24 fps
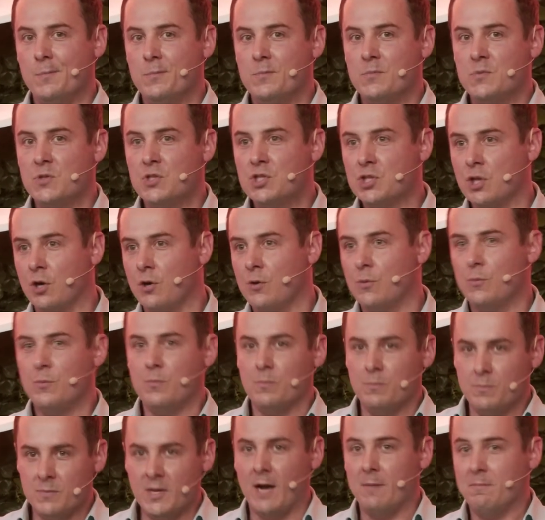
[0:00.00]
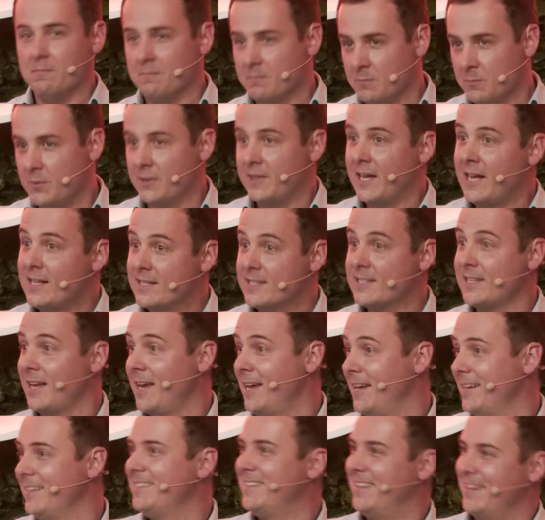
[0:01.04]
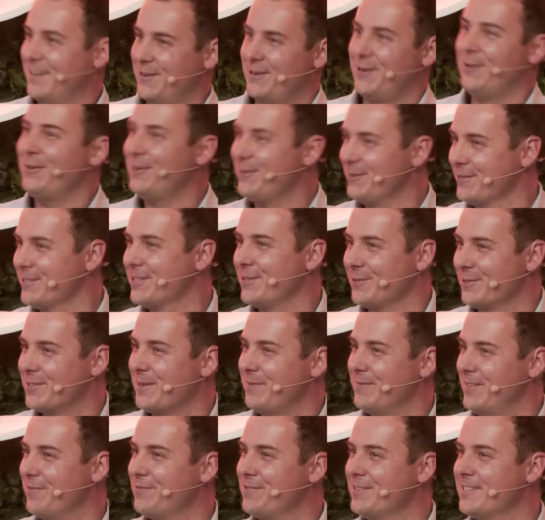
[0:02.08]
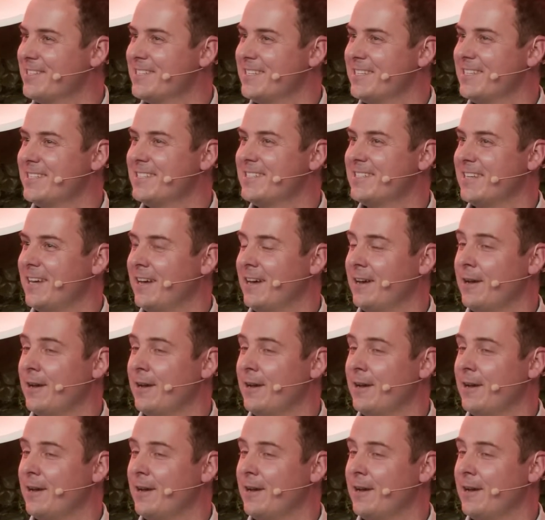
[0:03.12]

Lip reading: So yeah, but that said, there are also some differences.